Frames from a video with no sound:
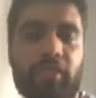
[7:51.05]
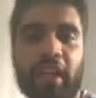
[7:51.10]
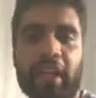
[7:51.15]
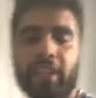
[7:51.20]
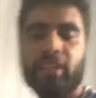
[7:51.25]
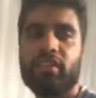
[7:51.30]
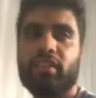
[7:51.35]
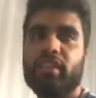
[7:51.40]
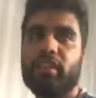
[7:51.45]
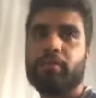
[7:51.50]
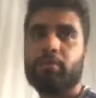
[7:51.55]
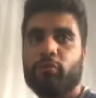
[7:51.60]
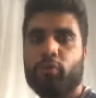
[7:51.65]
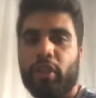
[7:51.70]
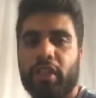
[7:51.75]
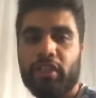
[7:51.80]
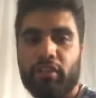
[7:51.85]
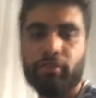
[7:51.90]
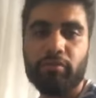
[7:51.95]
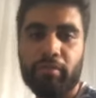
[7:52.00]
actually
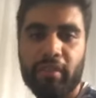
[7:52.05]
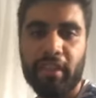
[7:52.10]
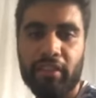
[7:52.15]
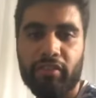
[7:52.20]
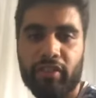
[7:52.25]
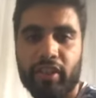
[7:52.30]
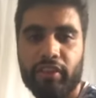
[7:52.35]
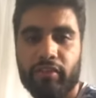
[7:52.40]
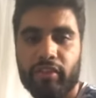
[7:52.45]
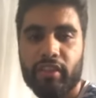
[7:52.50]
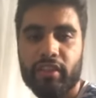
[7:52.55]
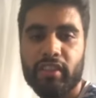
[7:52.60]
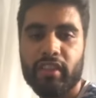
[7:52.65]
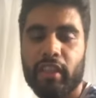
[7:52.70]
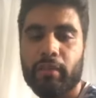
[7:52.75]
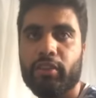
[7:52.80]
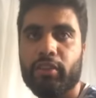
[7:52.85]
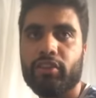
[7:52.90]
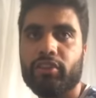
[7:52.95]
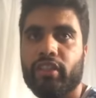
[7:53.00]
one of my favorite
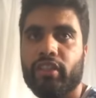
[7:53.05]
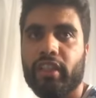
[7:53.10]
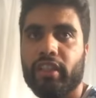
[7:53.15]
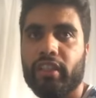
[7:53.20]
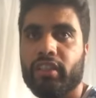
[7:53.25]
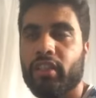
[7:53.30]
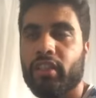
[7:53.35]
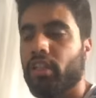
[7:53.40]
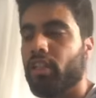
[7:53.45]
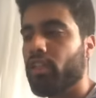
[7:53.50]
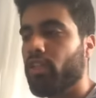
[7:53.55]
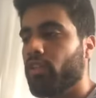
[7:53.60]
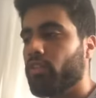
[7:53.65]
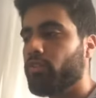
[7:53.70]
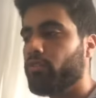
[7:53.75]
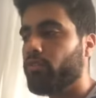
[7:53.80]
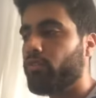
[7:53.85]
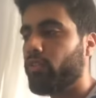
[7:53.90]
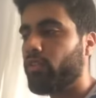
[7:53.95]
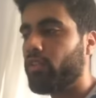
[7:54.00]
summer drinks.
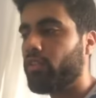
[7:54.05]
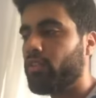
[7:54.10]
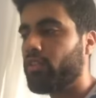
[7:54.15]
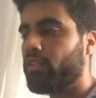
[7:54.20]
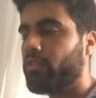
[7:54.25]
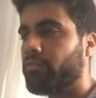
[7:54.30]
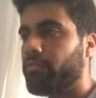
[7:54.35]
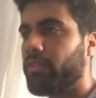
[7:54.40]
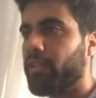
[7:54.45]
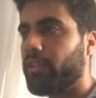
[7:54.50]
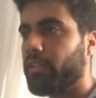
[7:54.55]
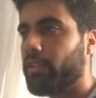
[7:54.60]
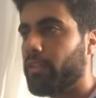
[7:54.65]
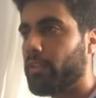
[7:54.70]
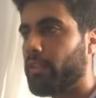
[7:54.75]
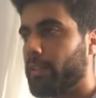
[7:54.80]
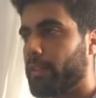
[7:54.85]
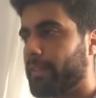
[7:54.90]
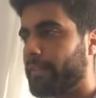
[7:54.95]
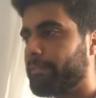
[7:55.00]
First,
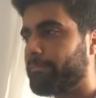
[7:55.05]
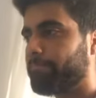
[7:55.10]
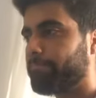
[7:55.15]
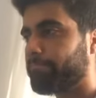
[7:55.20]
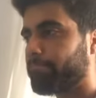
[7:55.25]
because